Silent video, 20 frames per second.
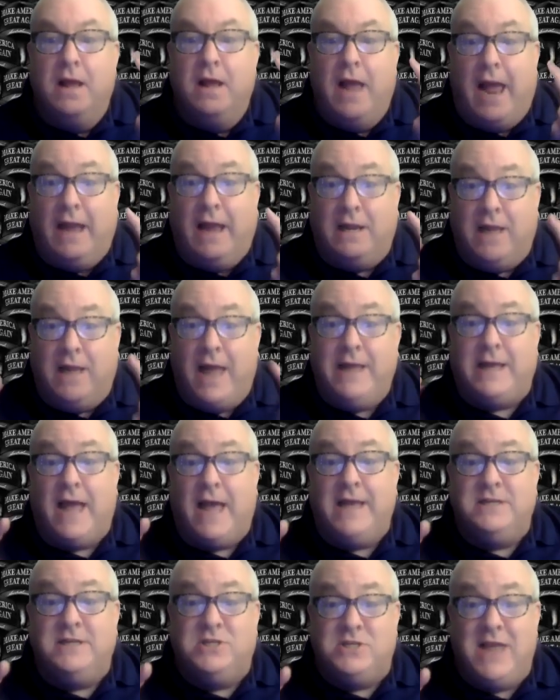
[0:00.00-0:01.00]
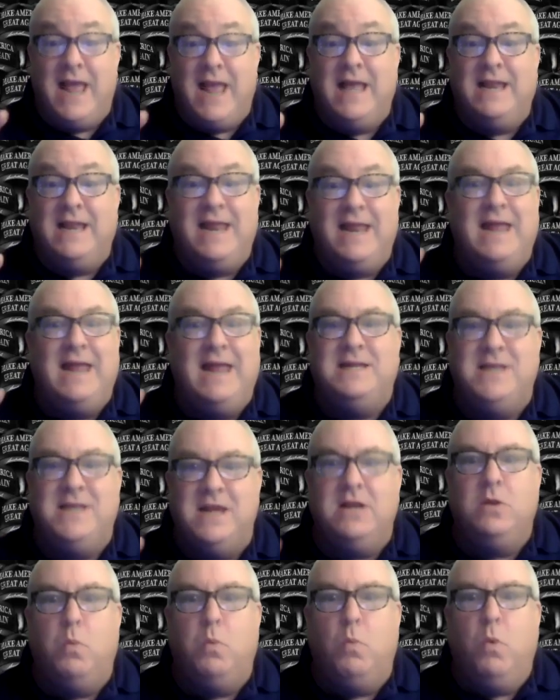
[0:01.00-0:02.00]
And like I said, it
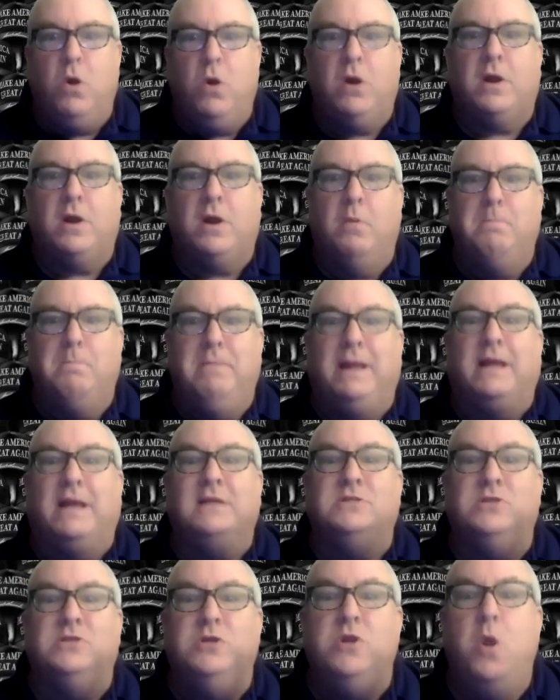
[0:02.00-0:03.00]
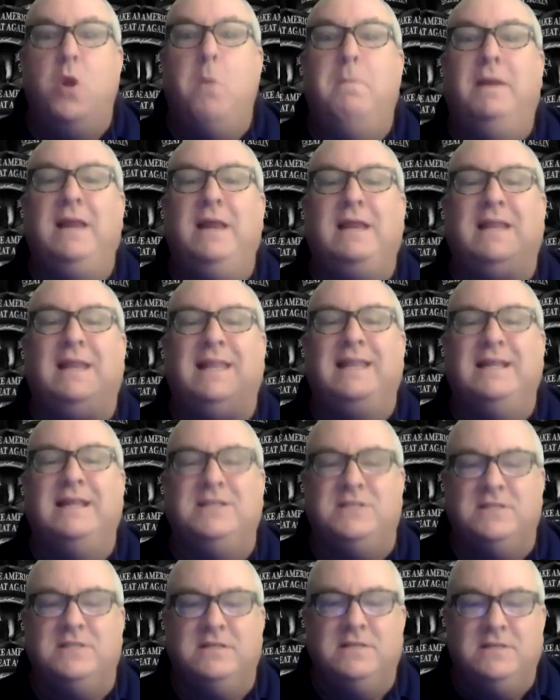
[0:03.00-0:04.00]
didn't work because nobody
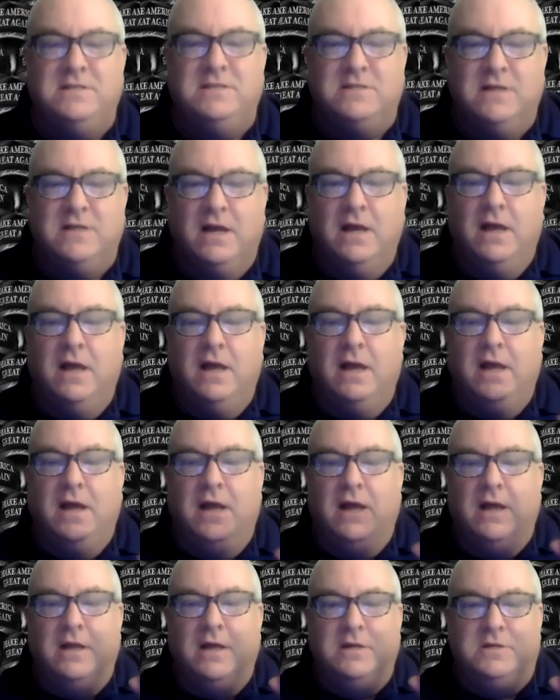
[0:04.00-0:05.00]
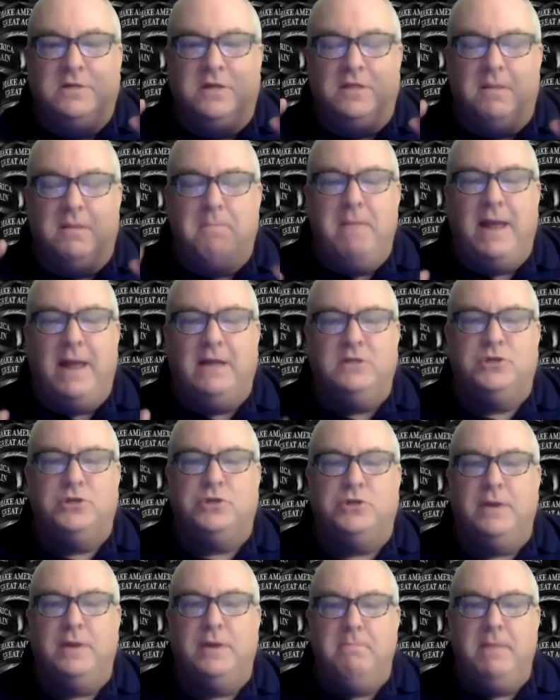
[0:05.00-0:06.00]
listens to the
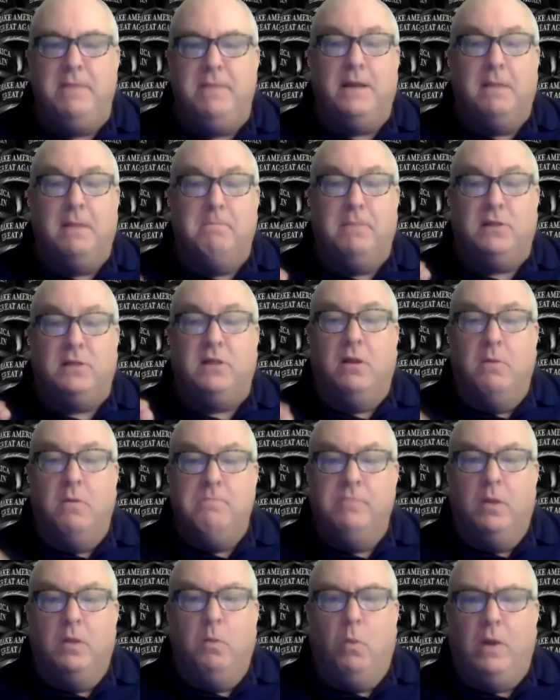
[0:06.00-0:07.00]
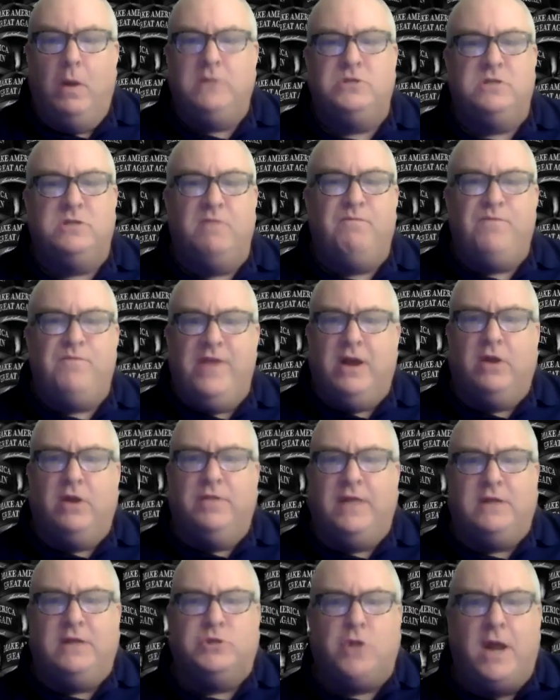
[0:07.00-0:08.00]
mainstream media. But what's the fear
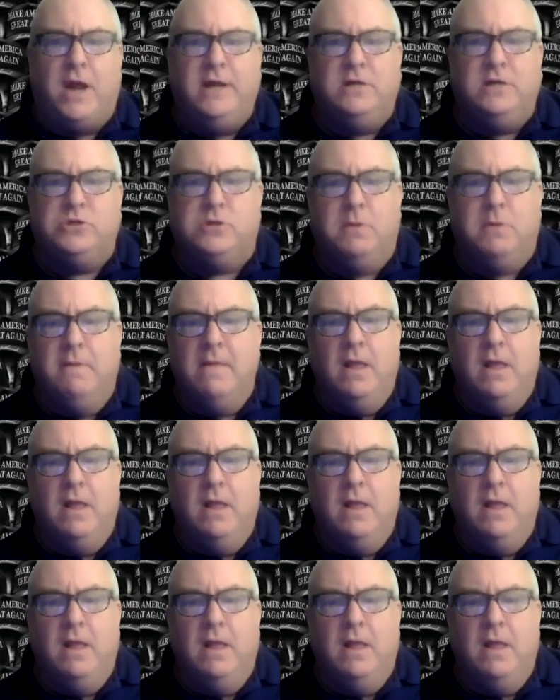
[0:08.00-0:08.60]
they tried to,